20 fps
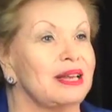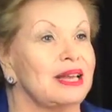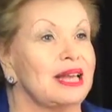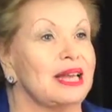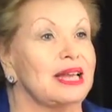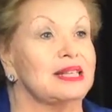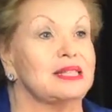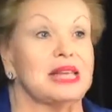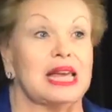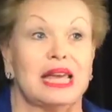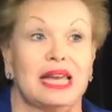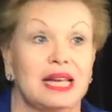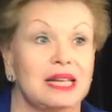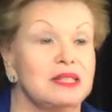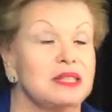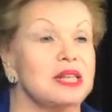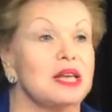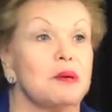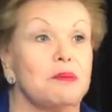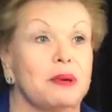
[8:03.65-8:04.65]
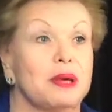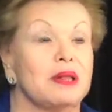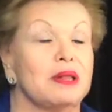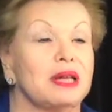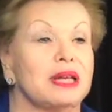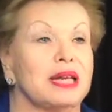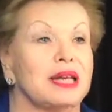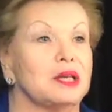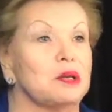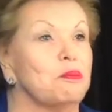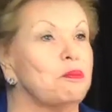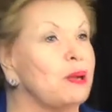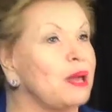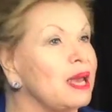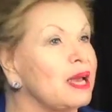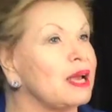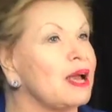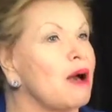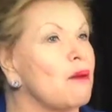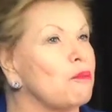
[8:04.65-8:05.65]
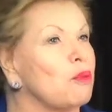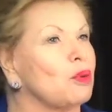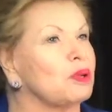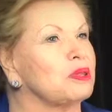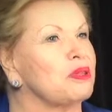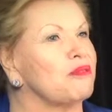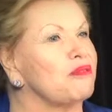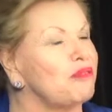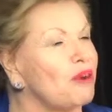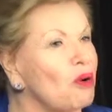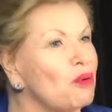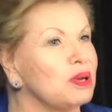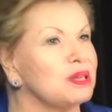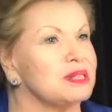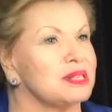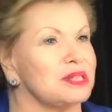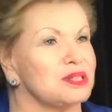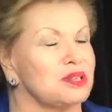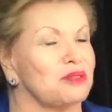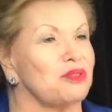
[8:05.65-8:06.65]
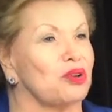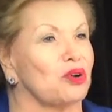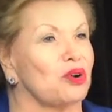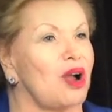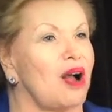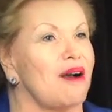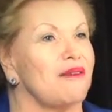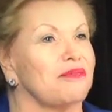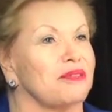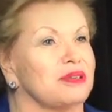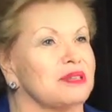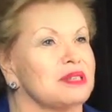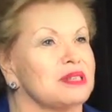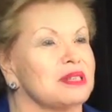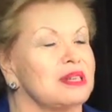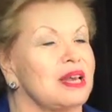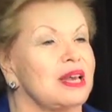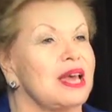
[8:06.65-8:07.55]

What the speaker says: his easy ability to pick up what the focus is of your conference